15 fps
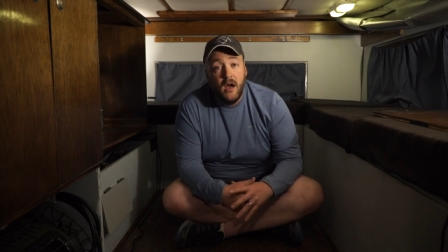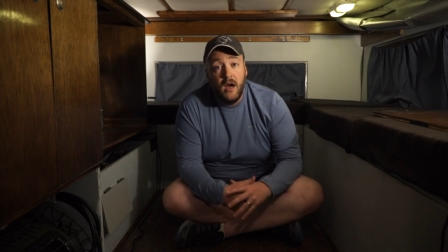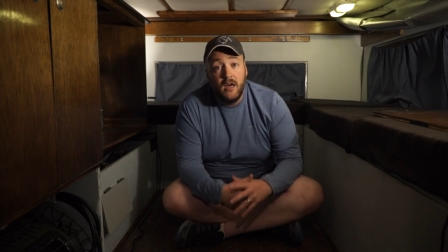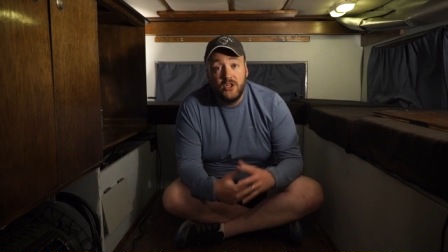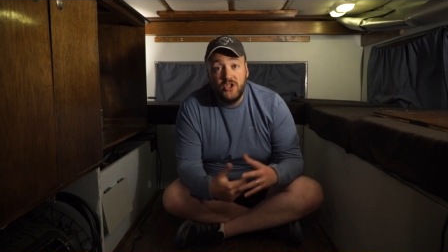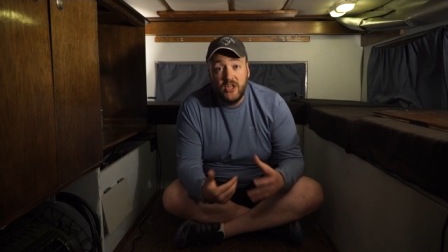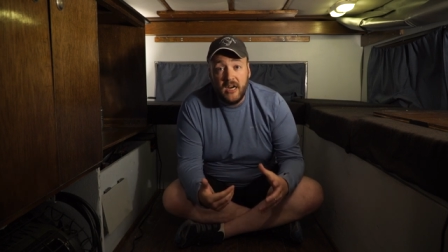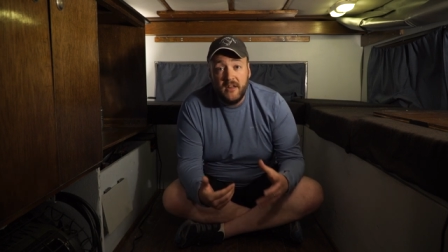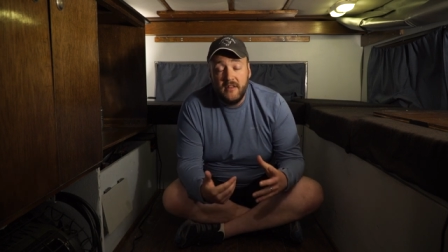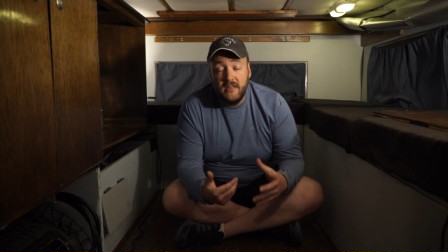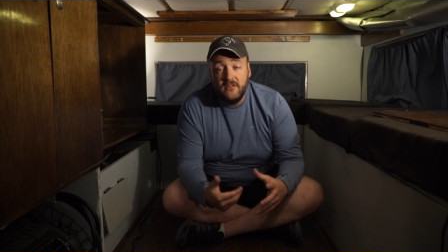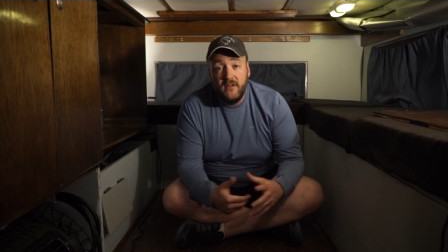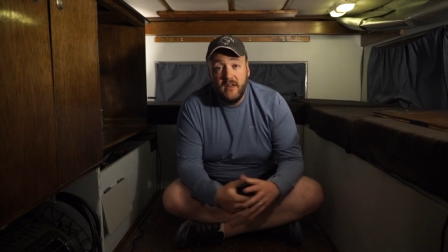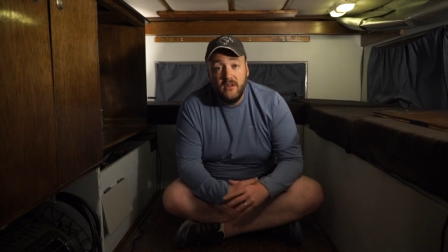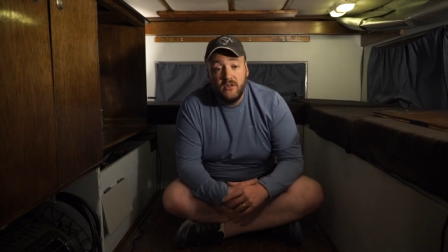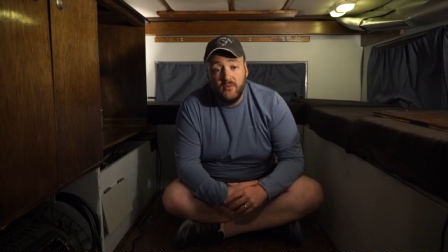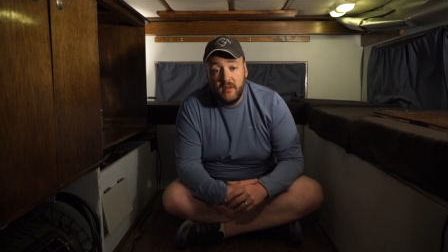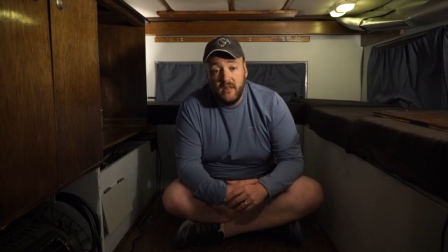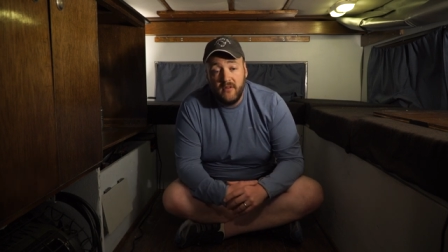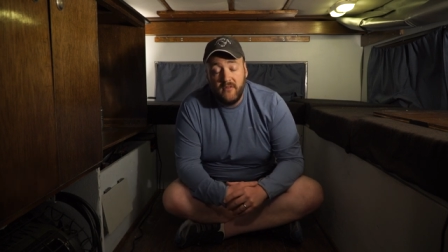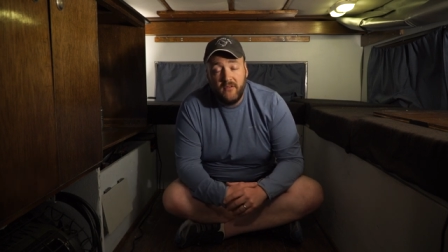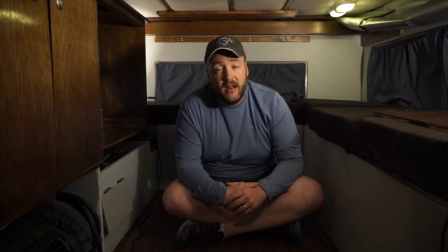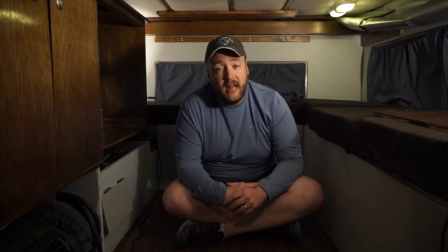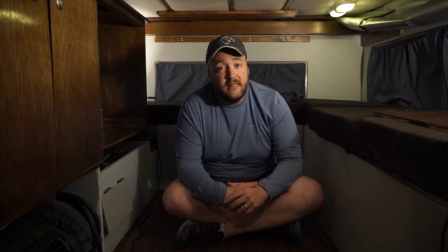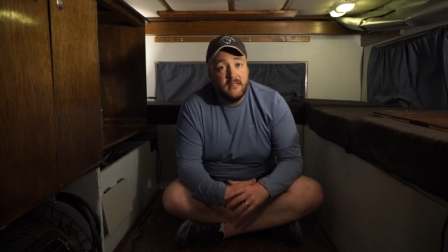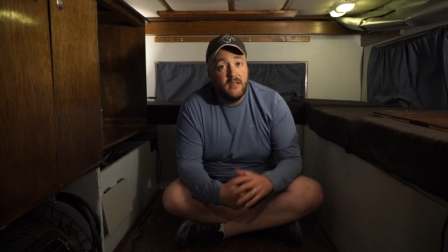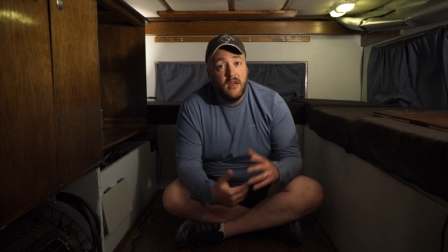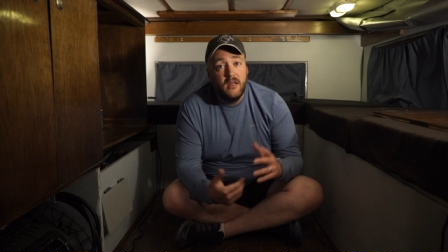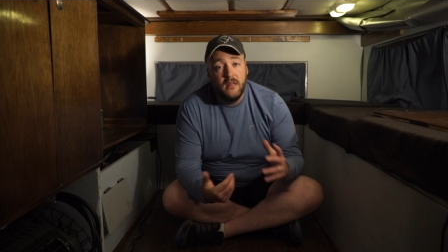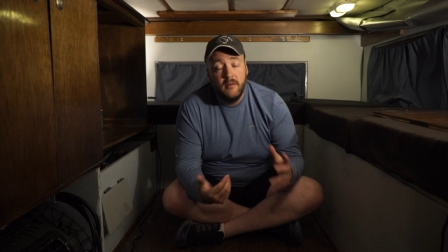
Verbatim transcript: Uh, share these videos with your friends.